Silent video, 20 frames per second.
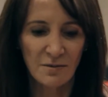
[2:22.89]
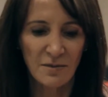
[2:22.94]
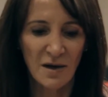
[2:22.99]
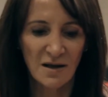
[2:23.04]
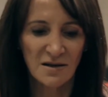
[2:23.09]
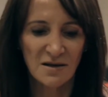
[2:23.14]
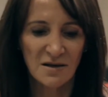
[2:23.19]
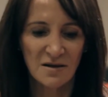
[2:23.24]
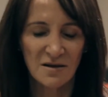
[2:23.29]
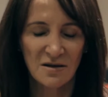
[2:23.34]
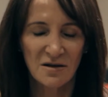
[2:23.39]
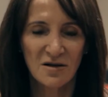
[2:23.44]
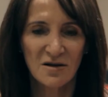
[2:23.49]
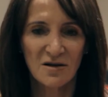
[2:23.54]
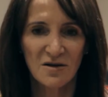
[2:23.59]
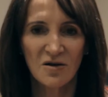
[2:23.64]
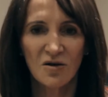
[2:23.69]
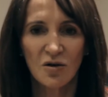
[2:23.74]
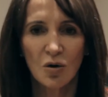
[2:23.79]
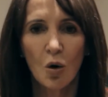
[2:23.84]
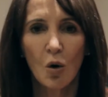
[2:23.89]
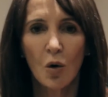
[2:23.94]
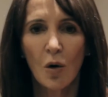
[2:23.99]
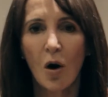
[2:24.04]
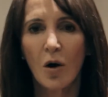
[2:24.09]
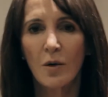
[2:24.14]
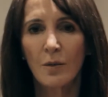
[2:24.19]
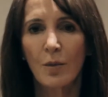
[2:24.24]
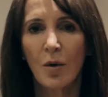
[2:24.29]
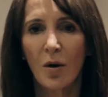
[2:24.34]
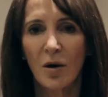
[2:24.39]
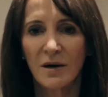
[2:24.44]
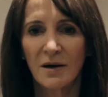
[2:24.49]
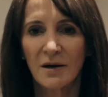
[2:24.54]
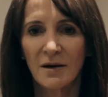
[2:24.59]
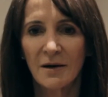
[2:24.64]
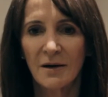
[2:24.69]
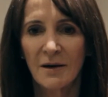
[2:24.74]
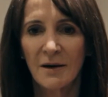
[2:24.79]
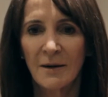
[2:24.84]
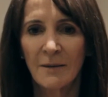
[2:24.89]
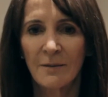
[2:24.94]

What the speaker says: mixed to suit your own body.